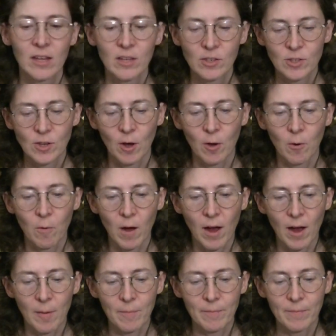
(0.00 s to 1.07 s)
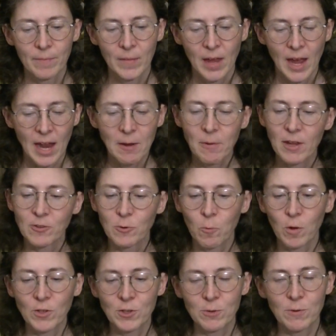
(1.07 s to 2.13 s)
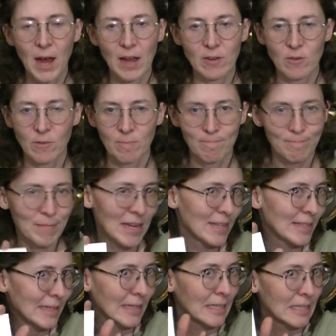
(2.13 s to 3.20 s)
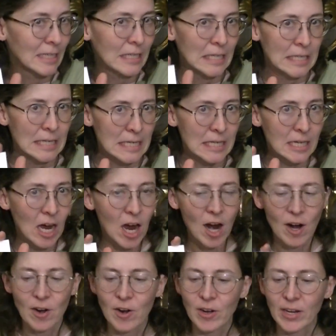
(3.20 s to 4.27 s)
So anyway, so once you got your basic card